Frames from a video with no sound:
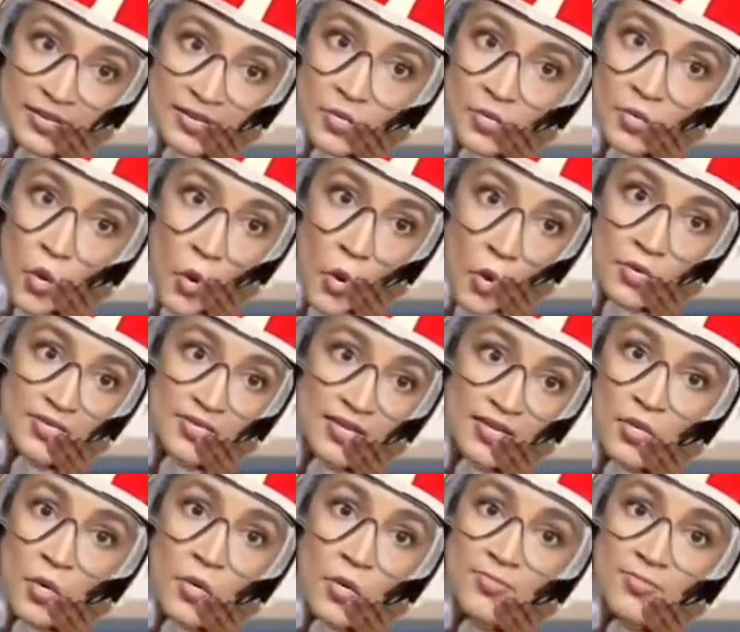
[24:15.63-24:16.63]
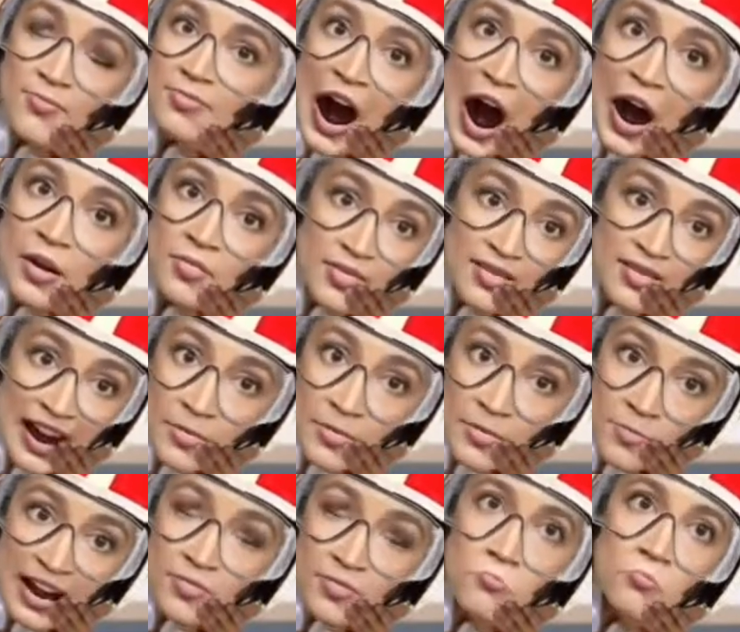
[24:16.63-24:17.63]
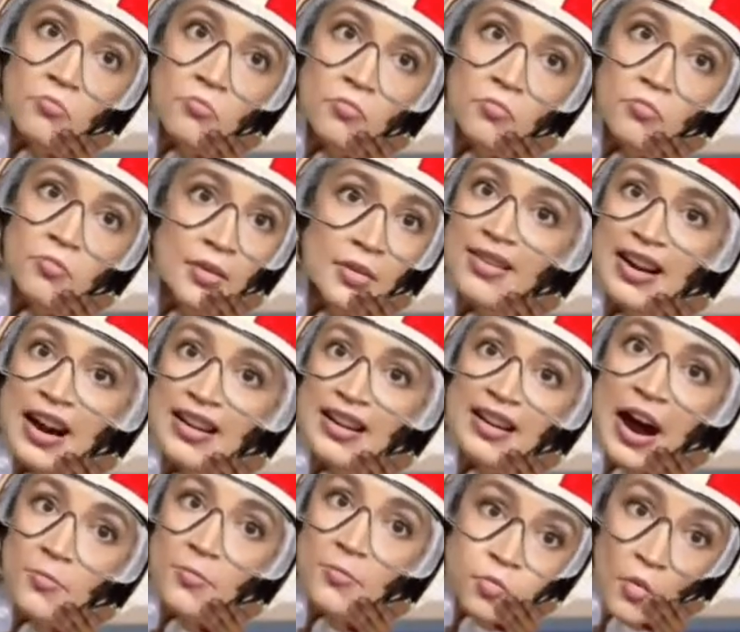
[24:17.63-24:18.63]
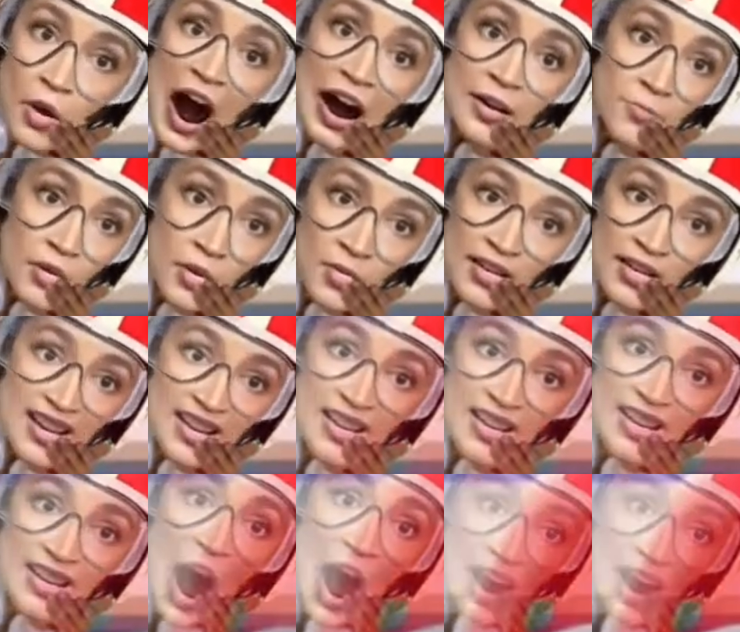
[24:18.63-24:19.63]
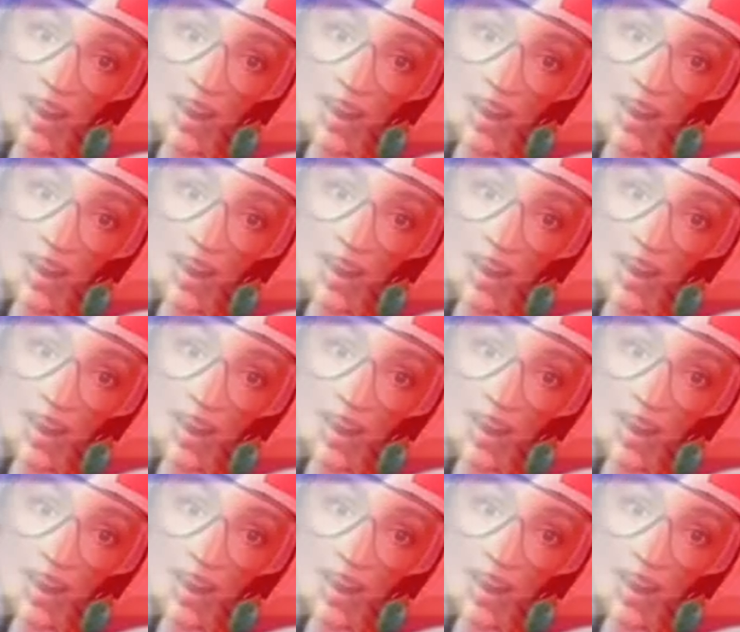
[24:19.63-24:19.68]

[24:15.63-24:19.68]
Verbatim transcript: their horns and throwing flowers at me. There was a double rainbow in the sky.